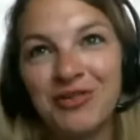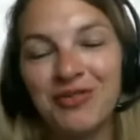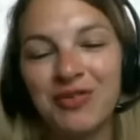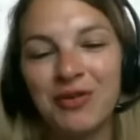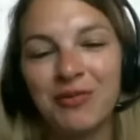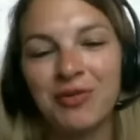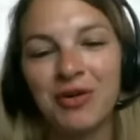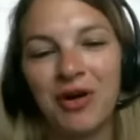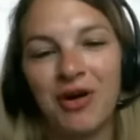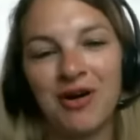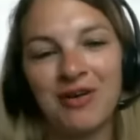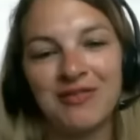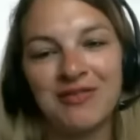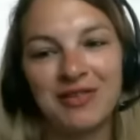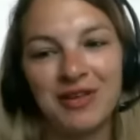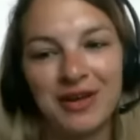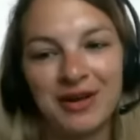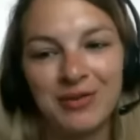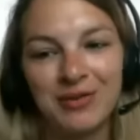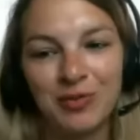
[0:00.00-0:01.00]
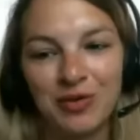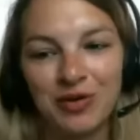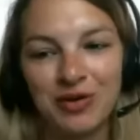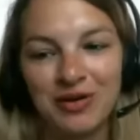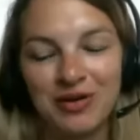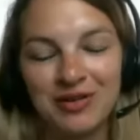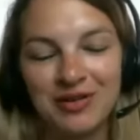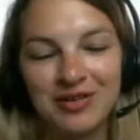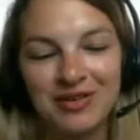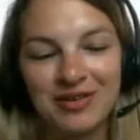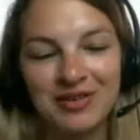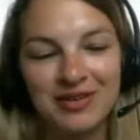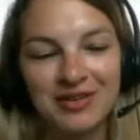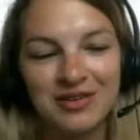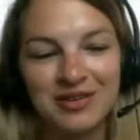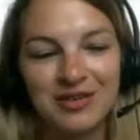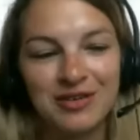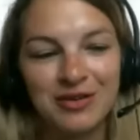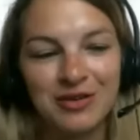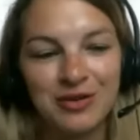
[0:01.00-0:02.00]
from the offline world
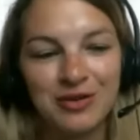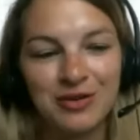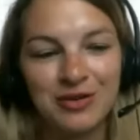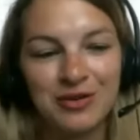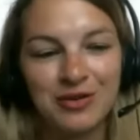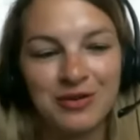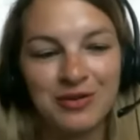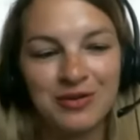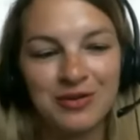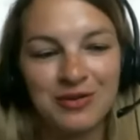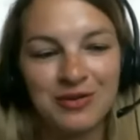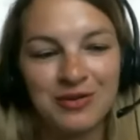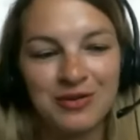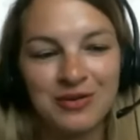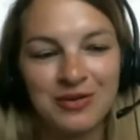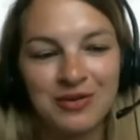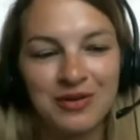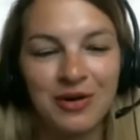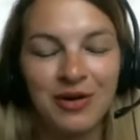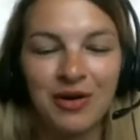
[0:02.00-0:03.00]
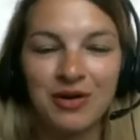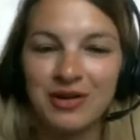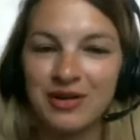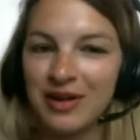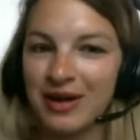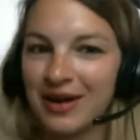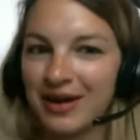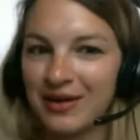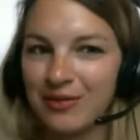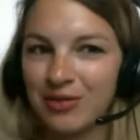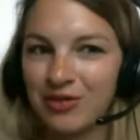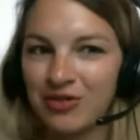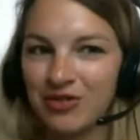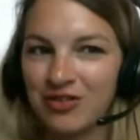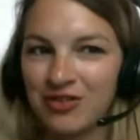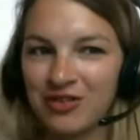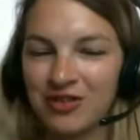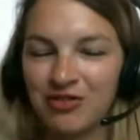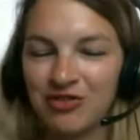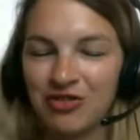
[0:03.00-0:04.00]
to the online, which
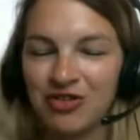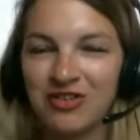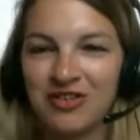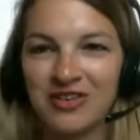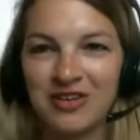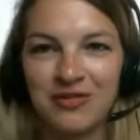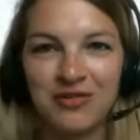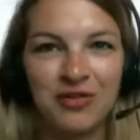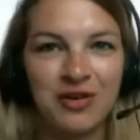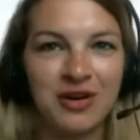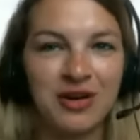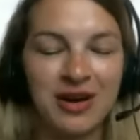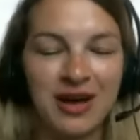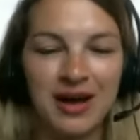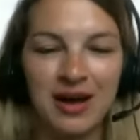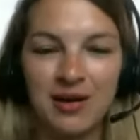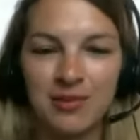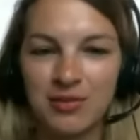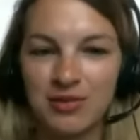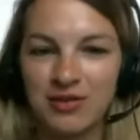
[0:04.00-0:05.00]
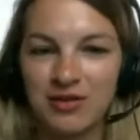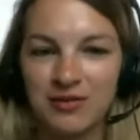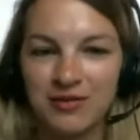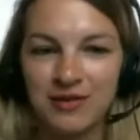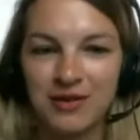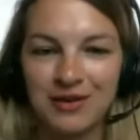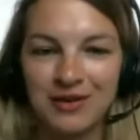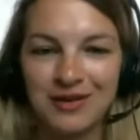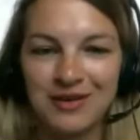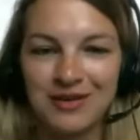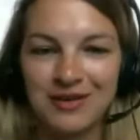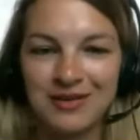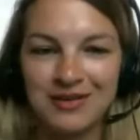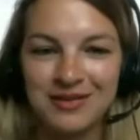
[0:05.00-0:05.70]
is such a different atmosphere.